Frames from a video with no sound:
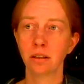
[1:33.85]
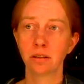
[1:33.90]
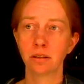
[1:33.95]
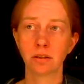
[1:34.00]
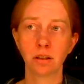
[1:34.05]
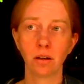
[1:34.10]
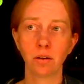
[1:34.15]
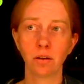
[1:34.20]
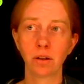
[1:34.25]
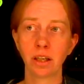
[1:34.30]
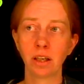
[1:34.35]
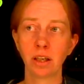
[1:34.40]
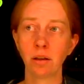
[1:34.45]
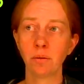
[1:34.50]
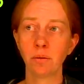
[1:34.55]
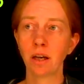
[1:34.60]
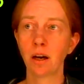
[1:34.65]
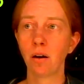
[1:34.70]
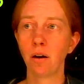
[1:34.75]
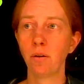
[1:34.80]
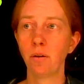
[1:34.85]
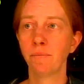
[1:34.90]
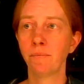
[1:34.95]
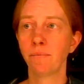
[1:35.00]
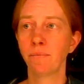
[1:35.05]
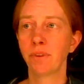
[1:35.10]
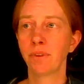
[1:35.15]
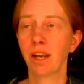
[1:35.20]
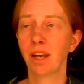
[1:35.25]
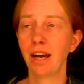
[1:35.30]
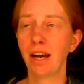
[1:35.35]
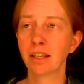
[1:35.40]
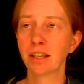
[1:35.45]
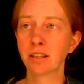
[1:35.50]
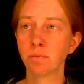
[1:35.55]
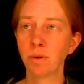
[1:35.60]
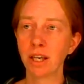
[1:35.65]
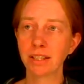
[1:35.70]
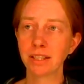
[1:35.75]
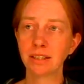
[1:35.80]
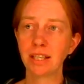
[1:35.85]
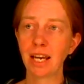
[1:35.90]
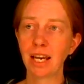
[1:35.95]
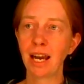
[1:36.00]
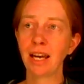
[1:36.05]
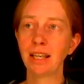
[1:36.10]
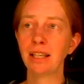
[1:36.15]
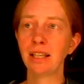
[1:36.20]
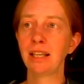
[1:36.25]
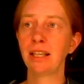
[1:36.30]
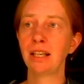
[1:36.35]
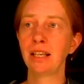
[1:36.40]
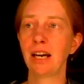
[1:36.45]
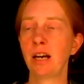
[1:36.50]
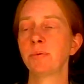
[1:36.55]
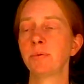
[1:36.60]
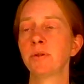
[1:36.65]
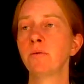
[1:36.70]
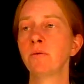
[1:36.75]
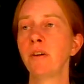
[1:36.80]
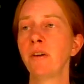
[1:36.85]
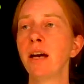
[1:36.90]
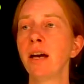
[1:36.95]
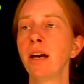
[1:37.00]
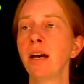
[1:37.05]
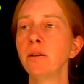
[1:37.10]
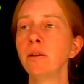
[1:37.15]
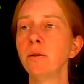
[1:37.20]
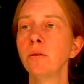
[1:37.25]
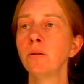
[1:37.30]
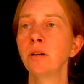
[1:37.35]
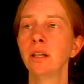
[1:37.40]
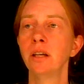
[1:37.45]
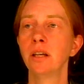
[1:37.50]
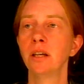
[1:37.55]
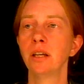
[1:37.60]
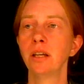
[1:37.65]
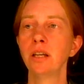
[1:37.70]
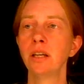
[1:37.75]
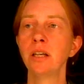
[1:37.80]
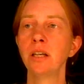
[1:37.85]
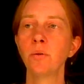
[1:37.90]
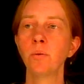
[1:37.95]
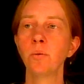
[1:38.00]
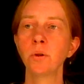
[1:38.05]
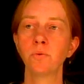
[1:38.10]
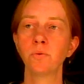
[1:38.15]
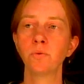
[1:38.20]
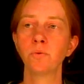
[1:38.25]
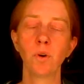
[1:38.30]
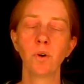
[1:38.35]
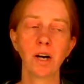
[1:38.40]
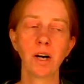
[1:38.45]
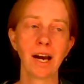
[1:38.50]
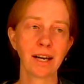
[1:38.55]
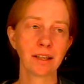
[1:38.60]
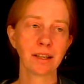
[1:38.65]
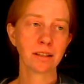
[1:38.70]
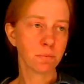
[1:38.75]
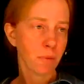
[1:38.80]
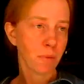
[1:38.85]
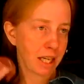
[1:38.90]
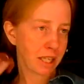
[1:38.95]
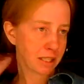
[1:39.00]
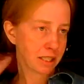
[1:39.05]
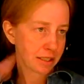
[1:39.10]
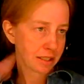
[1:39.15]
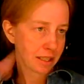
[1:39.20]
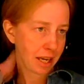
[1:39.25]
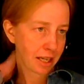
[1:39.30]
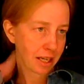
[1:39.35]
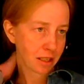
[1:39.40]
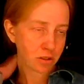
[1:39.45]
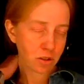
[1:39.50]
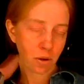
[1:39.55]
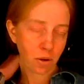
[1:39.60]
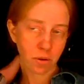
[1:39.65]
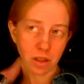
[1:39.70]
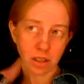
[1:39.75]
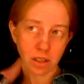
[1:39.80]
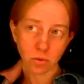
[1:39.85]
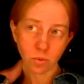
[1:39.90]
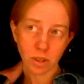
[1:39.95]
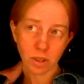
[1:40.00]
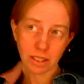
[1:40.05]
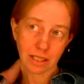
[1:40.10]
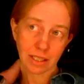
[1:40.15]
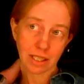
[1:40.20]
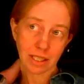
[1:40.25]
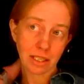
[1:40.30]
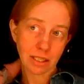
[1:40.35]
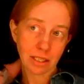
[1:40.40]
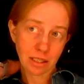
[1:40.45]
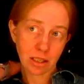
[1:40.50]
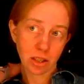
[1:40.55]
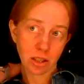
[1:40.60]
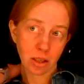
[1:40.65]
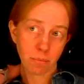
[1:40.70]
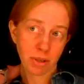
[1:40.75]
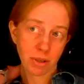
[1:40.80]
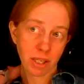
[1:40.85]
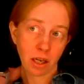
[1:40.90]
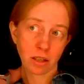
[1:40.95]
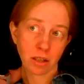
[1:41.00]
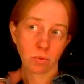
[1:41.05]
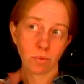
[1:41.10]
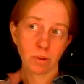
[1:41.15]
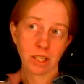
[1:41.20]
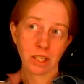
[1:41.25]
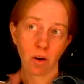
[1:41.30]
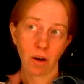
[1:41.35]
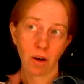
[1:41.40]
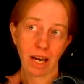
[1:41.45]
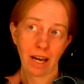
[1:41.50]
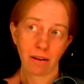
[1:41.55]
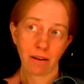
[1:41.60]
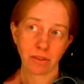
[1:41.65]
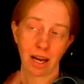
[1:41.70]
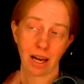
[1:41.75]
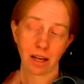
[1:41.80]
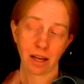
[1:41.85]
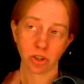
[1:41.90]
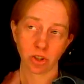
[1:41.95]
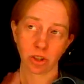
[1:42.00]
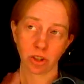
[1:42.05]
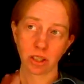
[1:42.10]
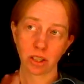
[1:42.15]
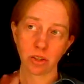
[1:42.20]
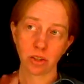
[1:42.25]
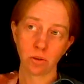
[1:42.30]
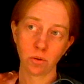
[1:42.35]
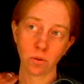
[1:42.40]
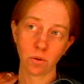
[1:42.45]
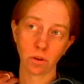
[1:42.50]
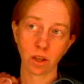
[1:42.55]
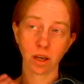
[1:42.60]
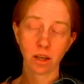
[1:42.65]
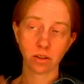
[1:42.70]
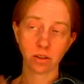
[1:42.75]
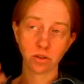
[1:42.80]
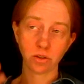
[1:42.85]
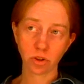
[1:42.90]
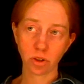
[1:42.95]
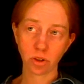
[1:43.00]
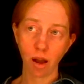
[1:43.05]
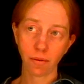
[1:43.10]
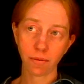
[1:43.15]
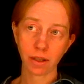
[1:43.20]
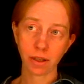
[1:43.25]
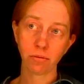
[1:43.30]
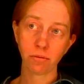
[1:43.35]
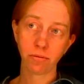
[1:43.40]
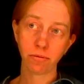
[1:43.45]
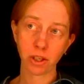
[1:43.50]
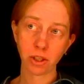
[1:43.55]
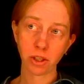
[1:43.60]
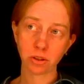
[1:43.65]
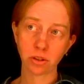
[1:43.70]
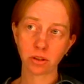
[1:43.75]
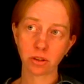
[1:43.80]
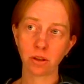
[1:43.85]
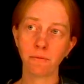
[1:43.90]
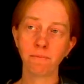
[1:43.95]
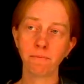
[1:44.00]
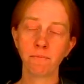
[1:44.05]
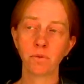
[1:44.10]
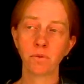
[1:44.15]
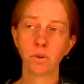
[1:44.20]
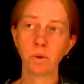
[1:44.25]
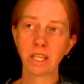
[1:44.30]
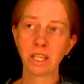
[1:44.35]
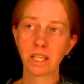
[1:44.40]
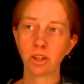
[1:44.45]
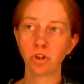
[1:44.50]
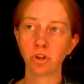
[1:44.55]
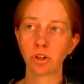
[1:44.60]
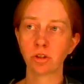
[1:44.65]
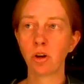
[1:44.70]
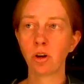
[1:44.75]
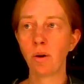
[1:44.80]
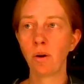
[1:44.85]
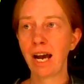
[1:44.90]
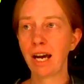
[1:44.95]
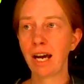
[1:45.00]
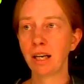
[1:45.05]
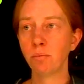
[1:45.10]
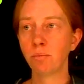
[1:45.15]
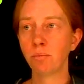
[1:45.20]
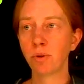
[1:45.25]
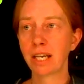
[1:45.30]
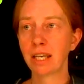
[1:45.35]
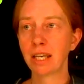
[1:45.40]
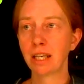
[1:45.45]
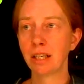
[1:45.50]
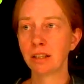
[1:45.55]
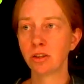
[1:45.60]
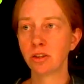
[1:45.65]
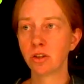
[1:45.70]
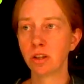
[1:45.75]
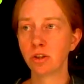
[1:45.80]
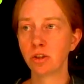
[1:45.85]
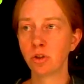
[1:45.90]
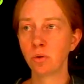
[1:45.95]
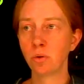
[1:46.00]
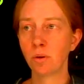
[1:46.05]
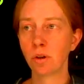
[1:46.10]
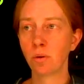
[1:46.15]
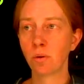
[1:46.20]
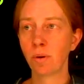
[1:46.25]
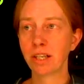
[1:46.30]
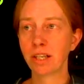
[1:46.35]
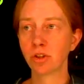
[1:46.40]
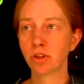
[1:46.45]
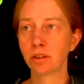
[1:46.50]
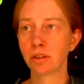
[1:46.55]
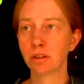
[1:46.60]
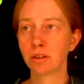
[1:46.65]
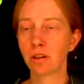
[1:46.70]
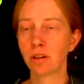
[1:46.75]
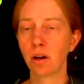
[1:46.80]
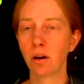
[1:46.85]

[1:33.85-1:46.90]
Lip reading: So here we go. X plus 10 in absolute value equals 4x minus 8. So this one's easier because we don't have to actually do the solving first. We can just go ahead and break it into the two equations.